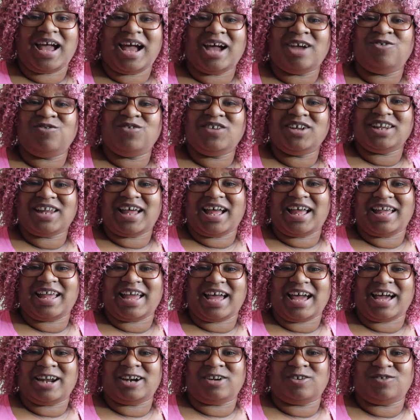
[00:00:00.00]
I feel like
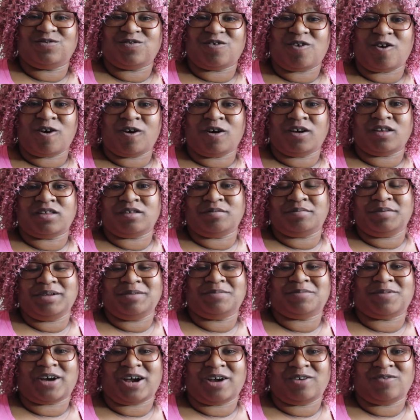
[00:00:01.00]
out of all the
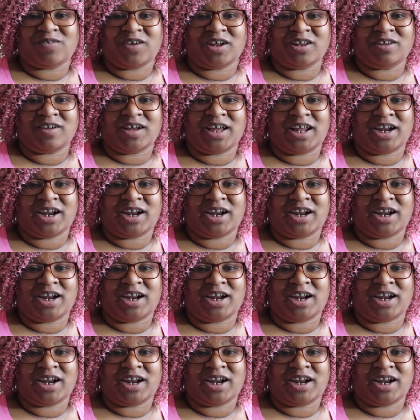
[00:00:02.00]
people I follow,